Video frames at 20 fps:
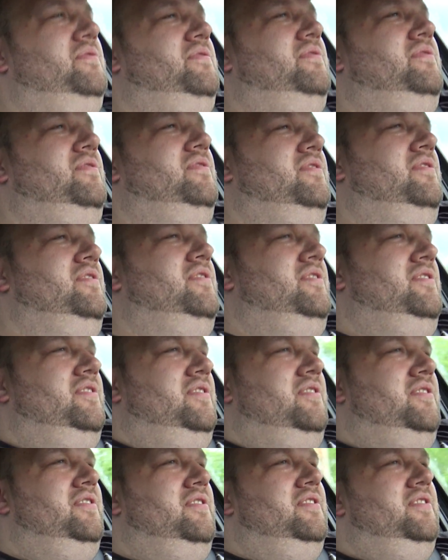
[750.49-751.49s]
They have a
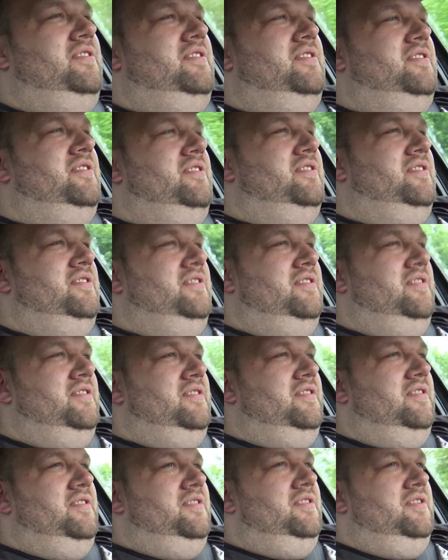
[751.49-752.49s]
Hurricane that's
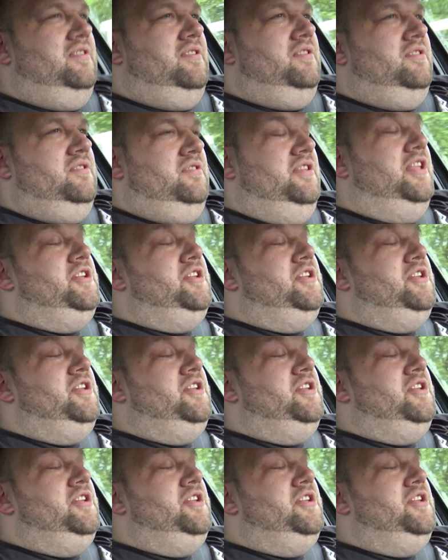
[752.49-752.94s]
rear-wheel drive.